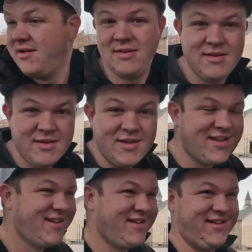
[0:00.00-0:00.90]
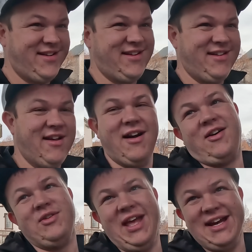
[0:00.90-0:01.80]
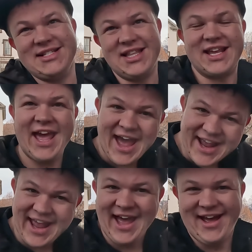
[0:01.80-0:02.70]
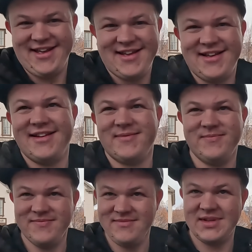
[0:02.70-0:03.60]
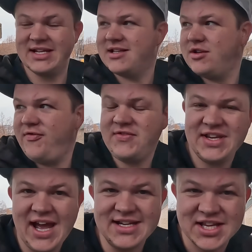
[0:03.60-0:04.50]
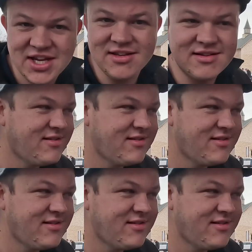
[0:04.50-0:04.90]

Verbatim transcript: It's not the kitty cat. Oh yeah, it's the cat cat. It's a 259D.